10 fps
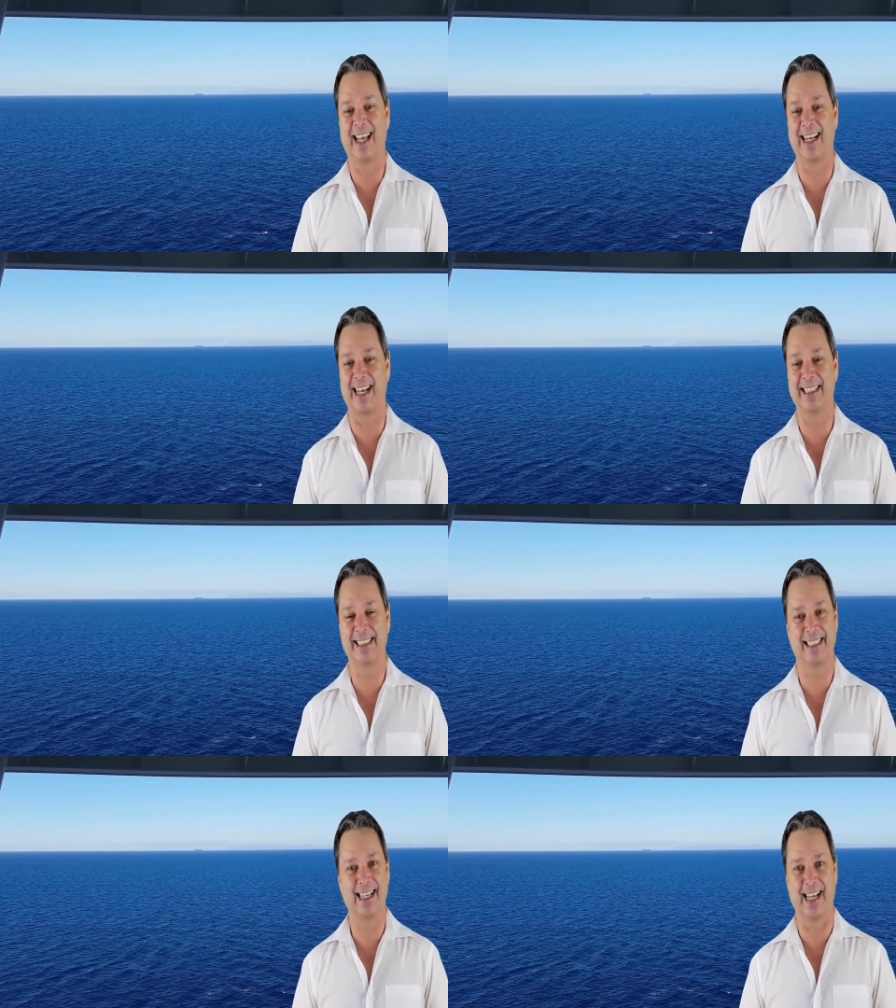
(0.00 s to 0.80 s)
and I
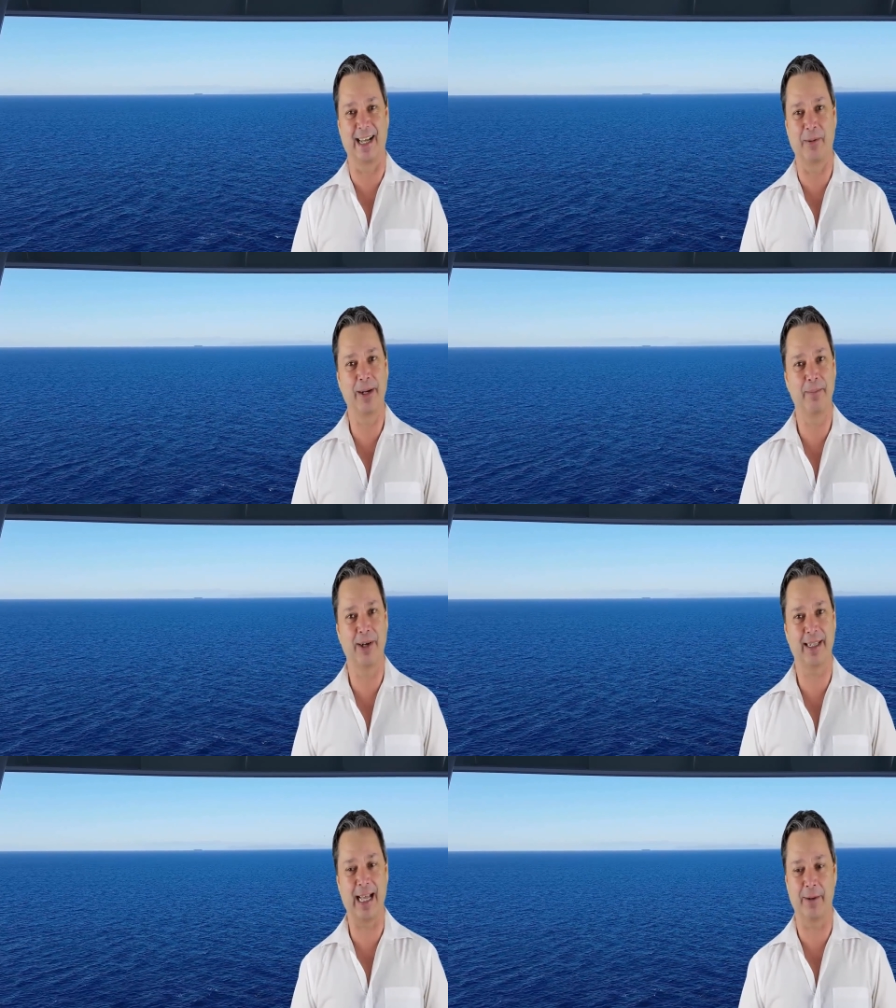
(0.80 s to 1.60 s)
just I wouldn't
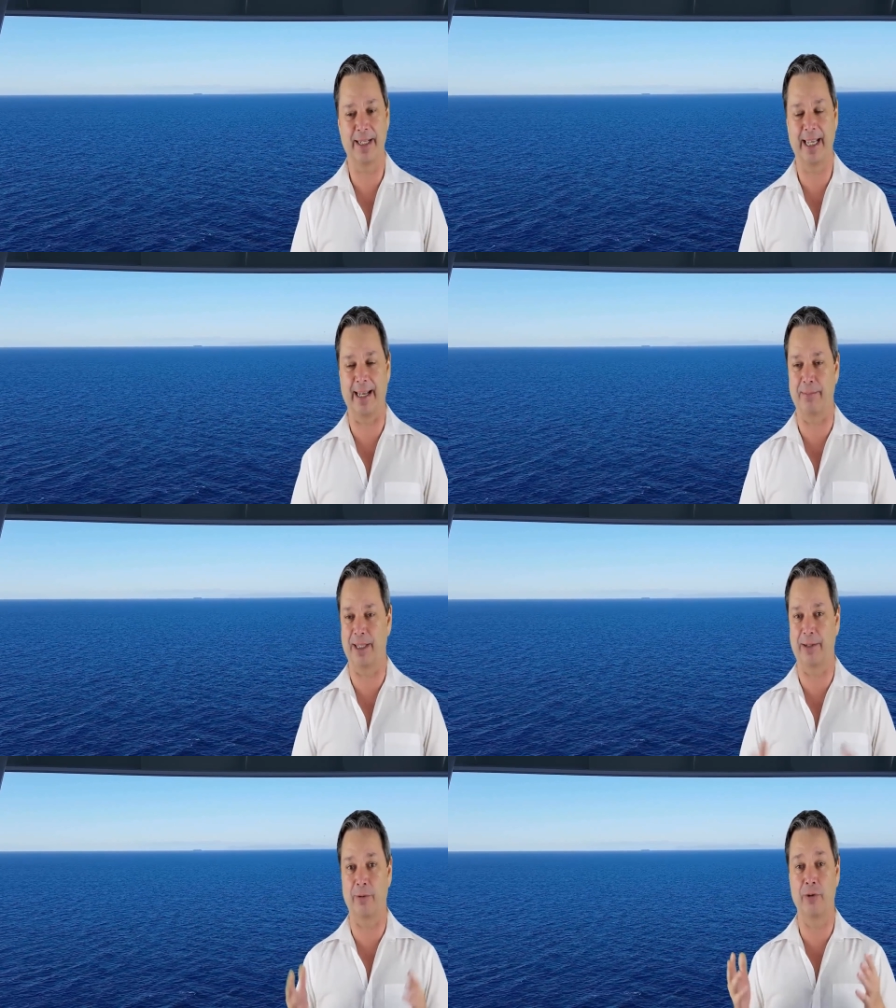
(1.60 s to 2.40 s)
book that one again.
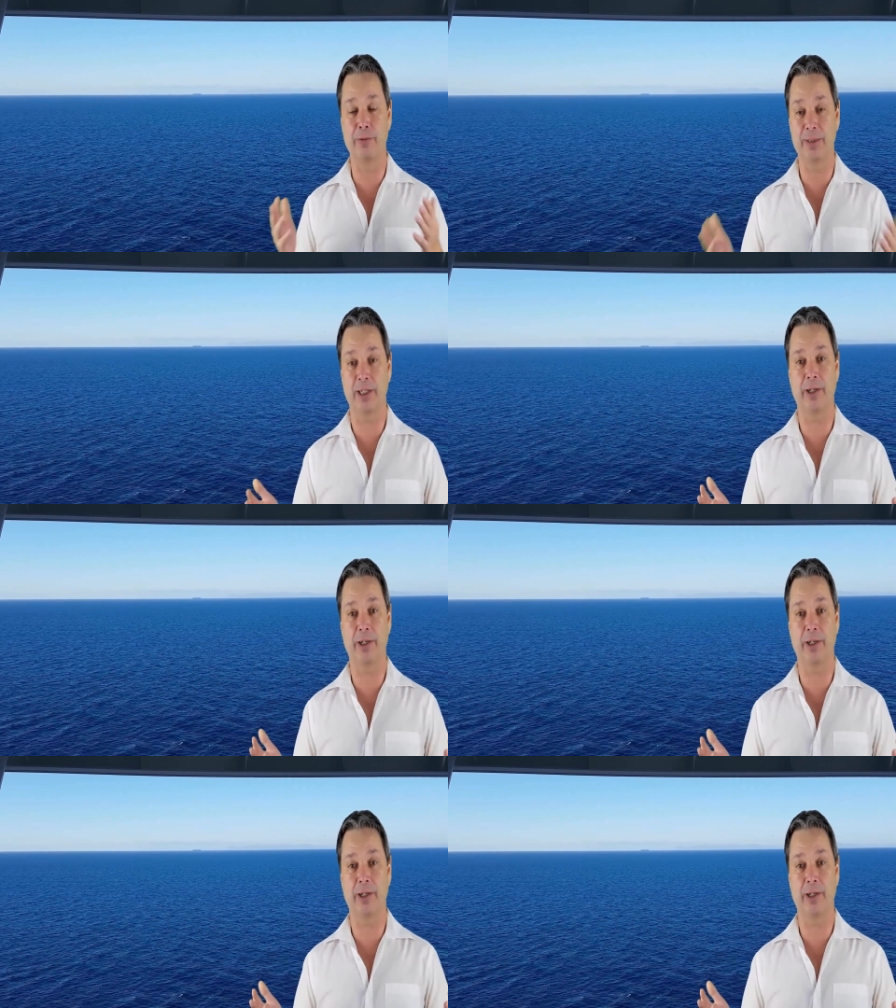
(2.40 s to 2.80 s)
But the rooms are